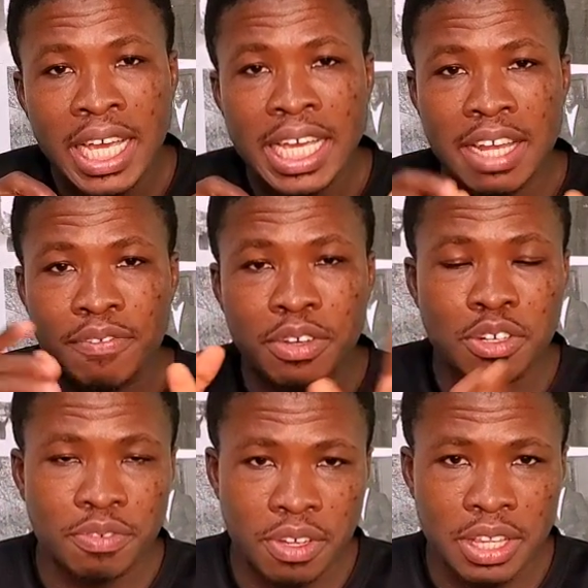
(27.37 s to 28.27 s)
in a field
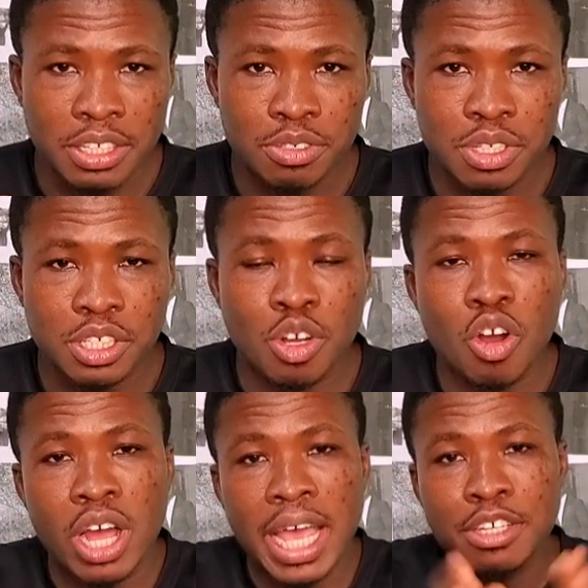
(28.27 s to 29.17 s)
of content creation
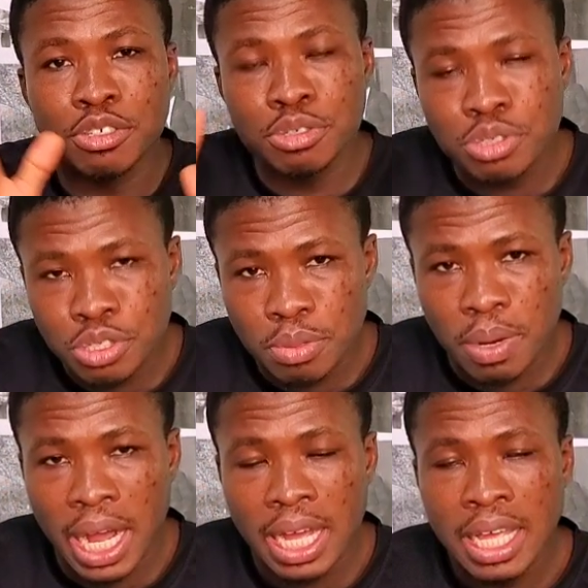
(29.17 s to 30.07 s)
or a
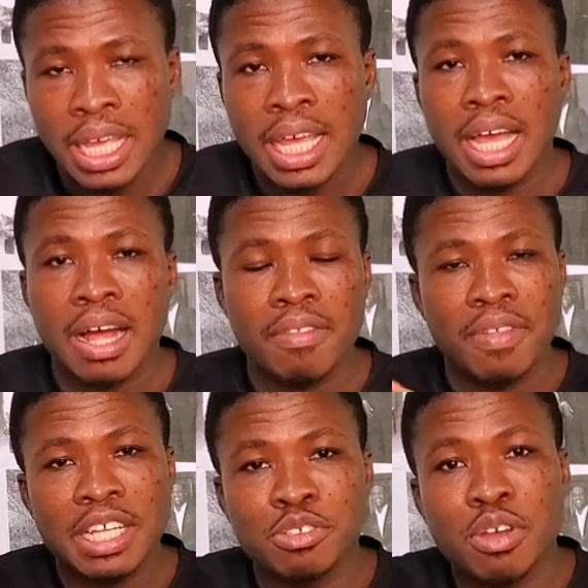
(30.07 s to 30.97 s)
YouTuber
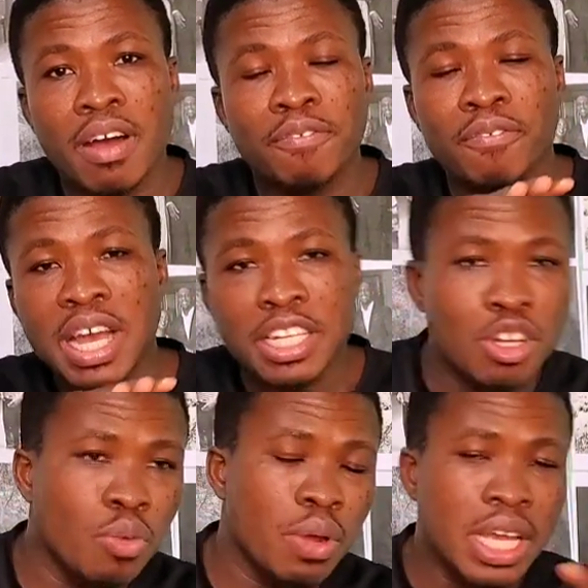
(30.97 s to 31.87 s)
that you are finding
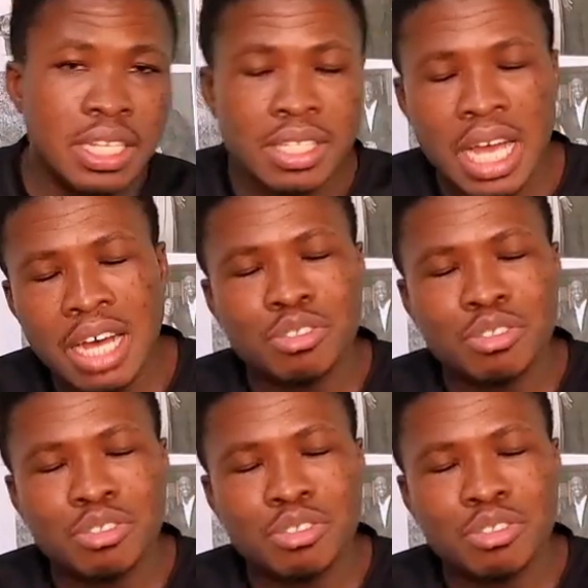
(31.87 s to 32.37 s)
your ways how